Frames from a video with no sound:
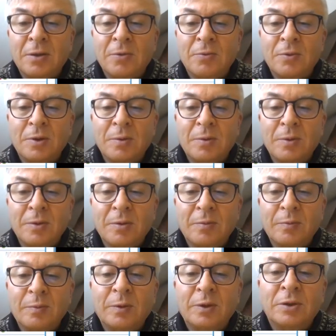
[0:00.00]
you would
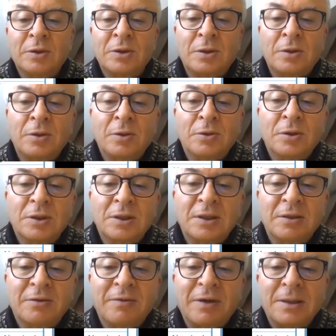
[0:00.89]
use
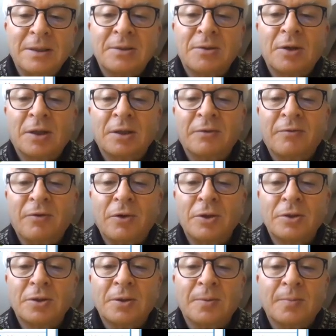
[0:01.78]
this very strict
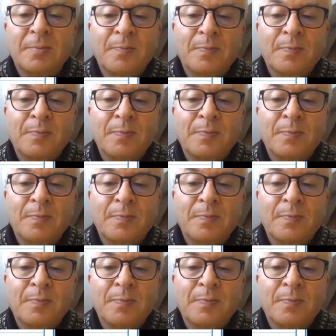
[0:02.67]
version.